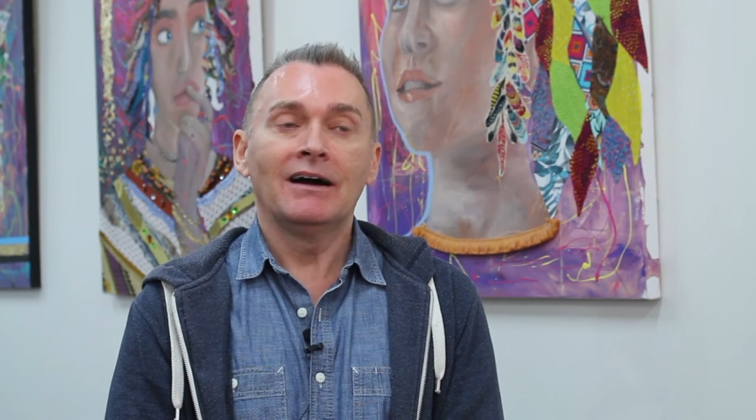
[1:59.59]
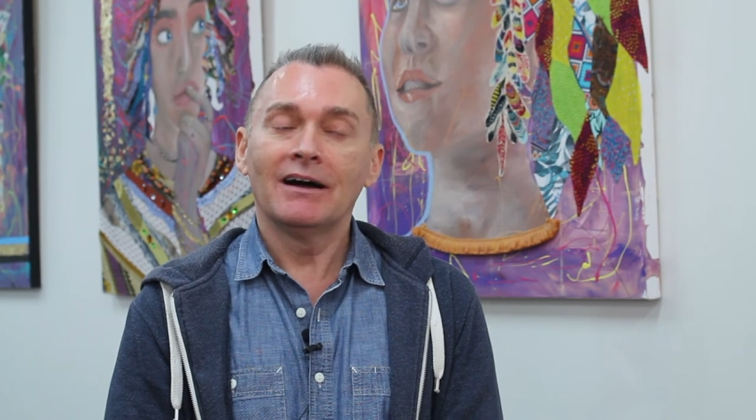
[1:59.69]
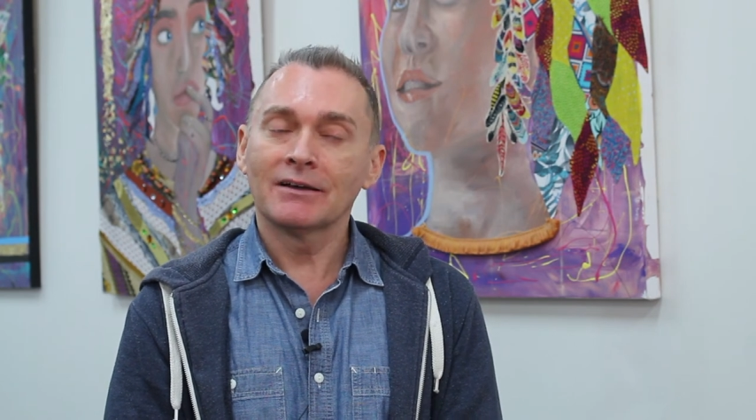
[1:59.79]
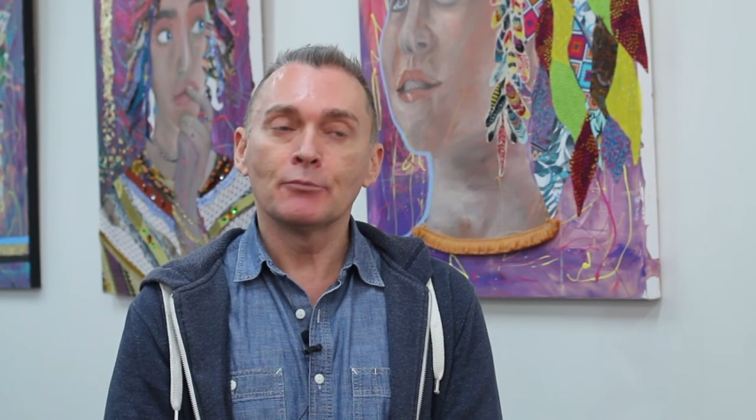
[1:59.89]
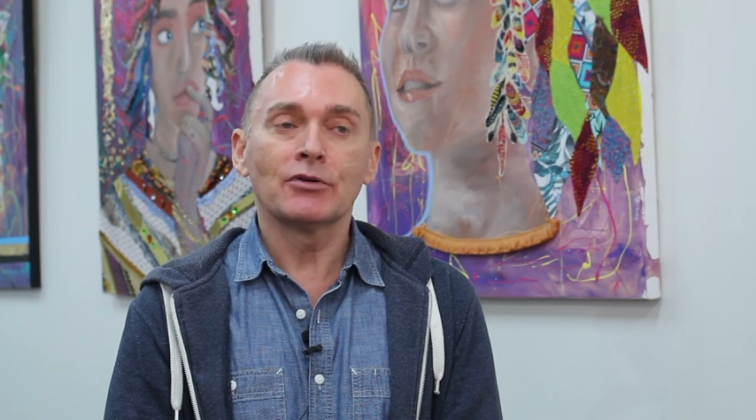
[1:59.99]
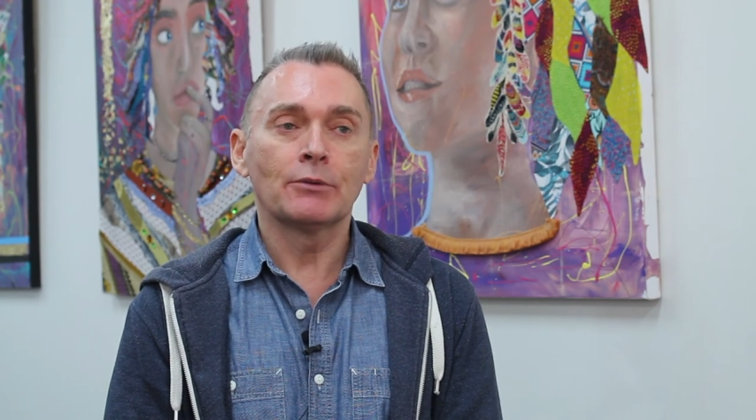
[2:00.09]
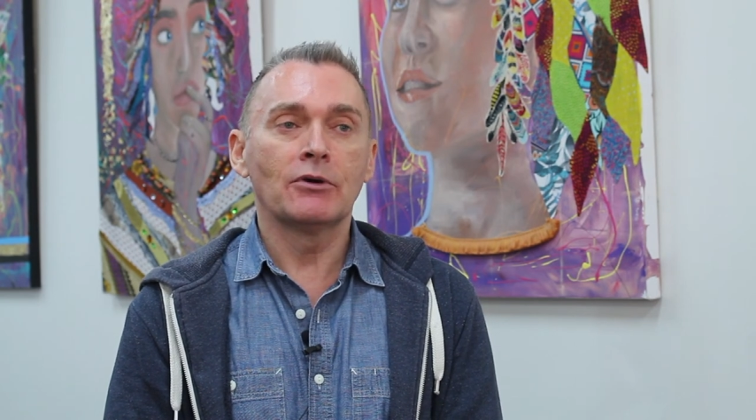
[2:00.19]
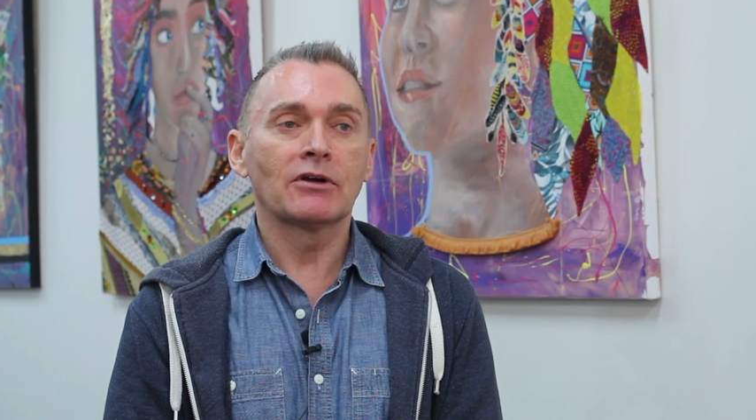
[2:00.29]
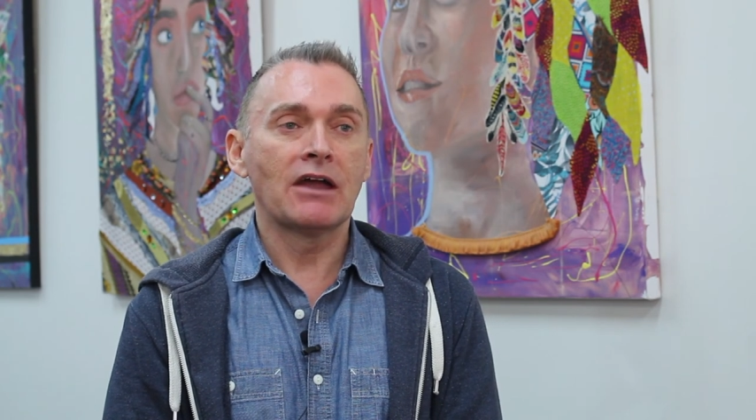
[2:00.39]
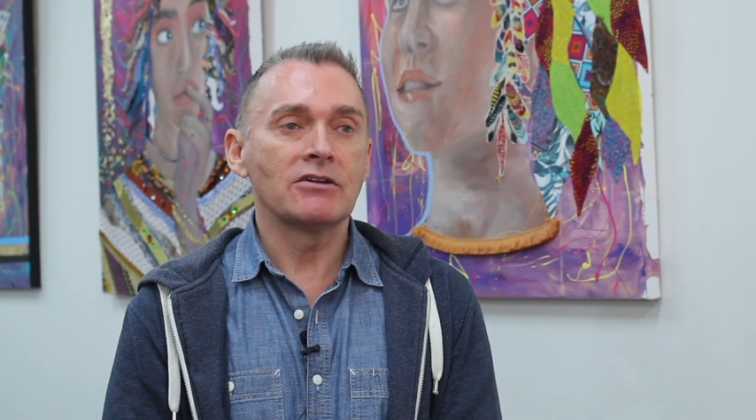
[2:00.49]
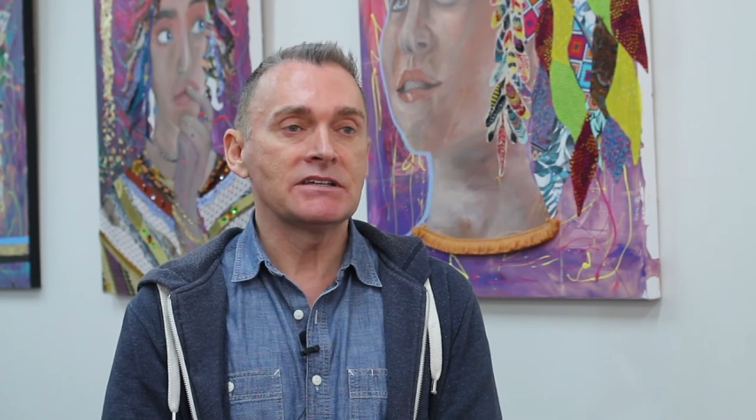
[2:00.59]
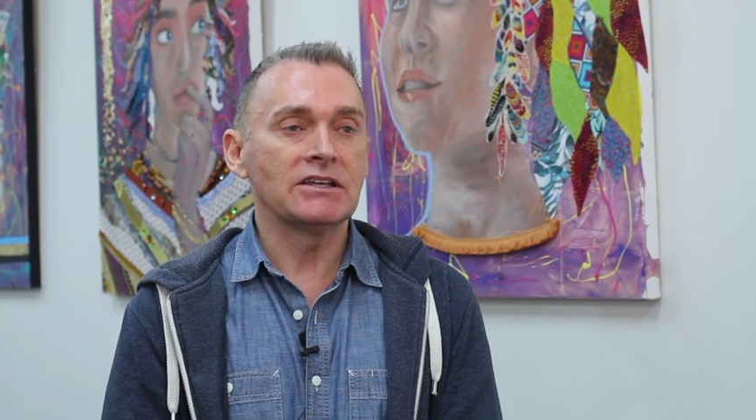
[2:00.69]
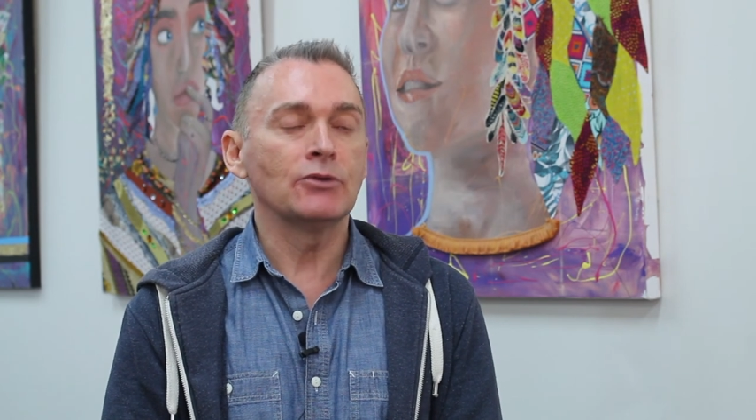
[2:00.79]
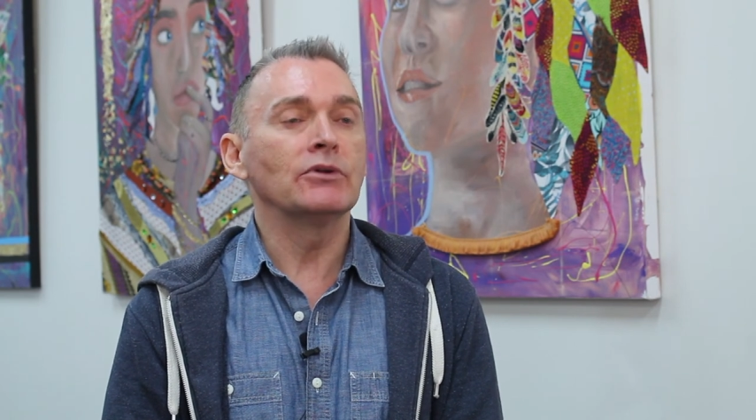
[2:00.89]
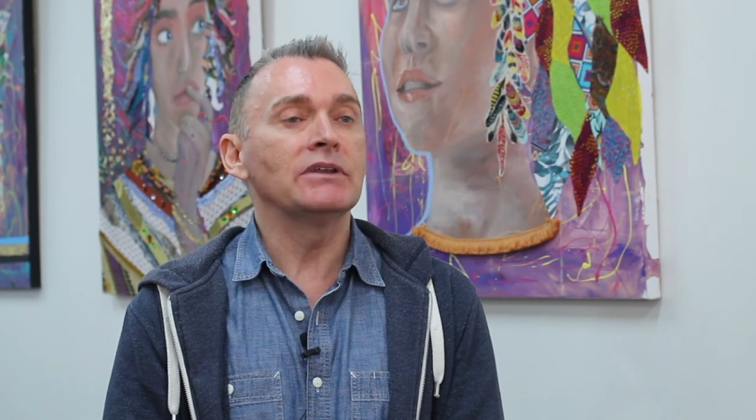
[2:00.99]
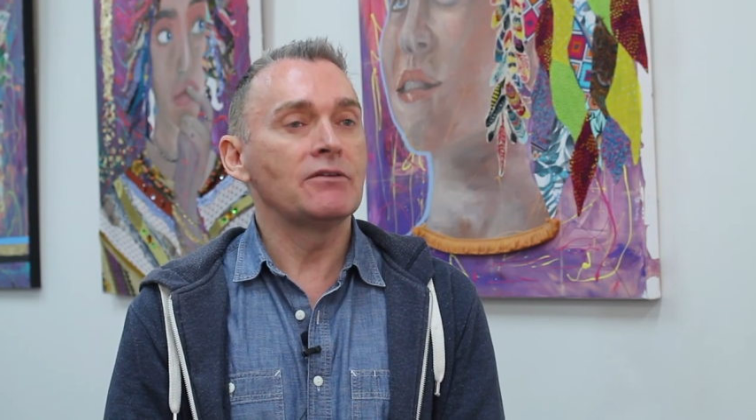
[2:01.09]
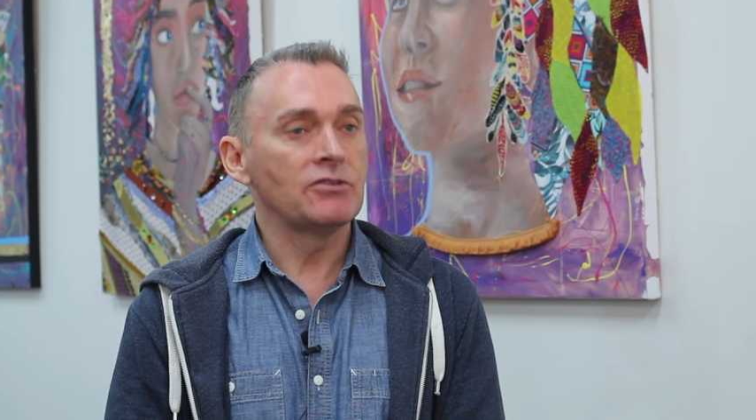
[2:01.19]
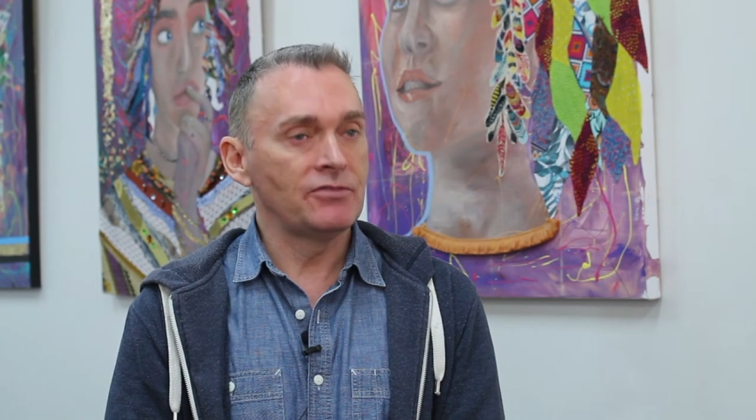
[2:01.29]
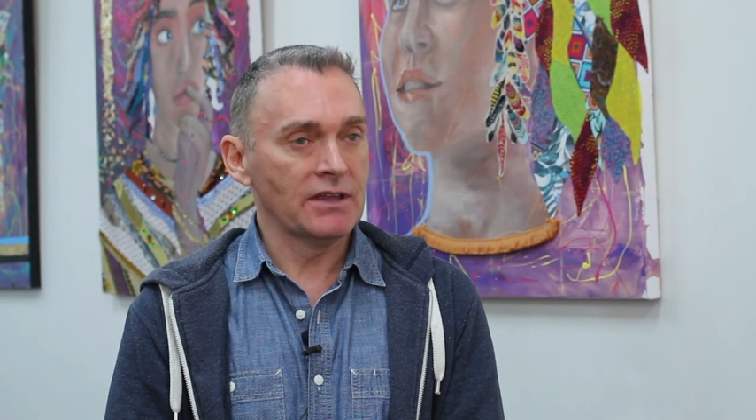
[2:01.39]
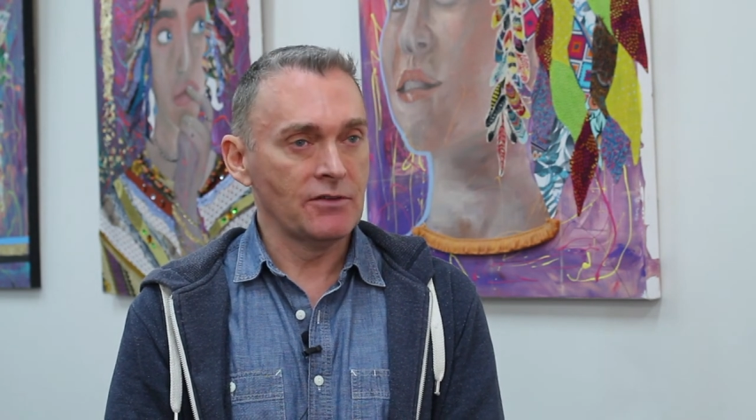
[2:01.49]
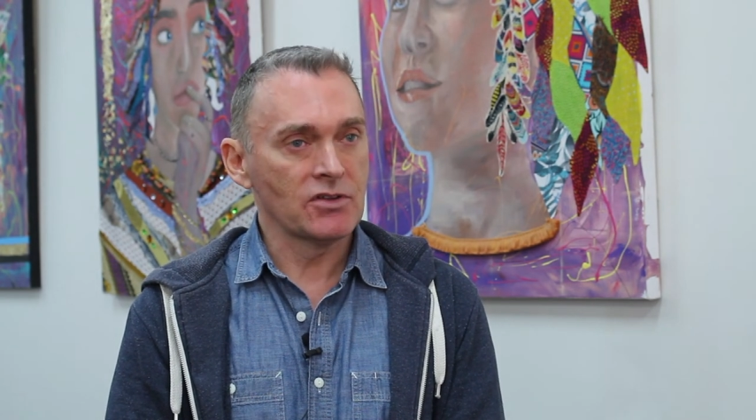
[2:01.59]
I can pretty well guarantee you will never forgive